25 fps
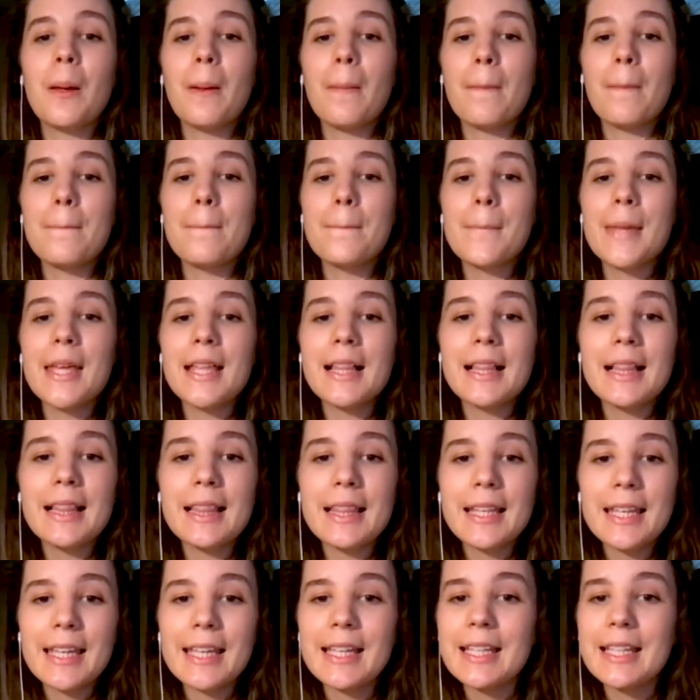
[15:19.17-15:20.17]

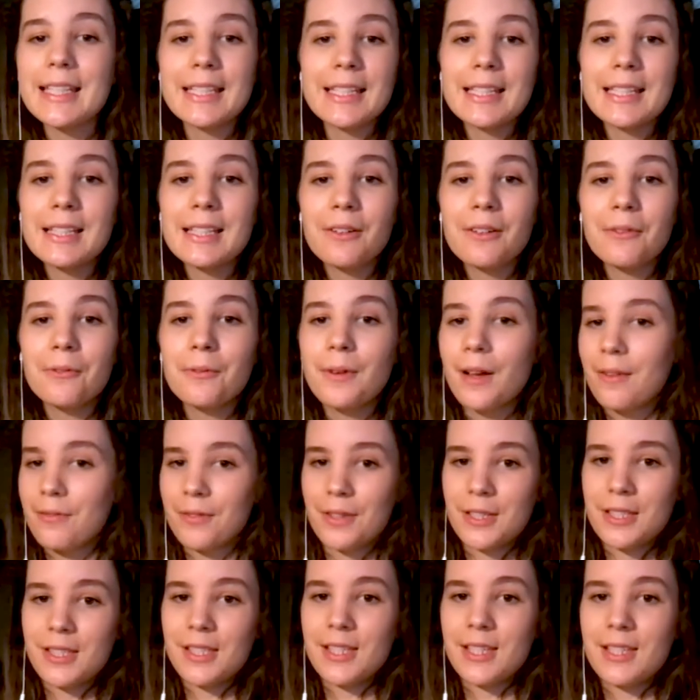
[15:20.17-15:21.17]
million
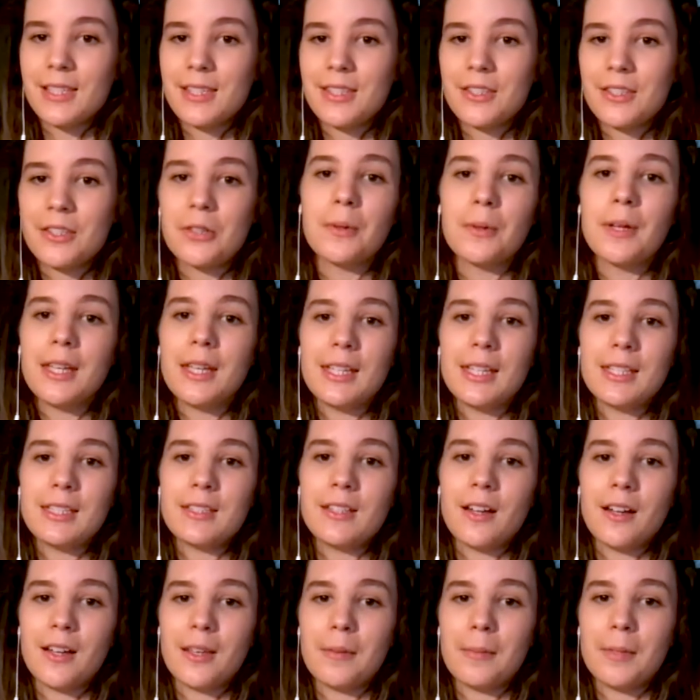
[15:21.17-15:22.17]
references to it in
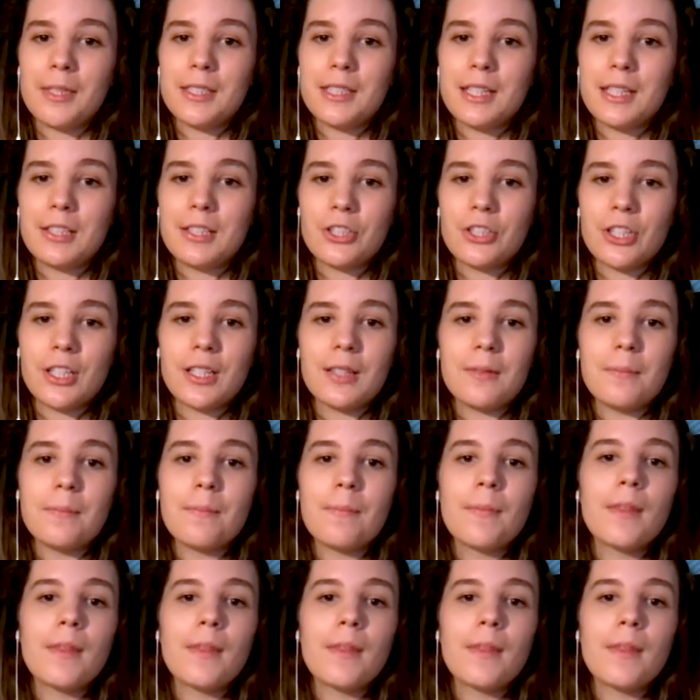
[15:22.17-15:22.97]
documentation,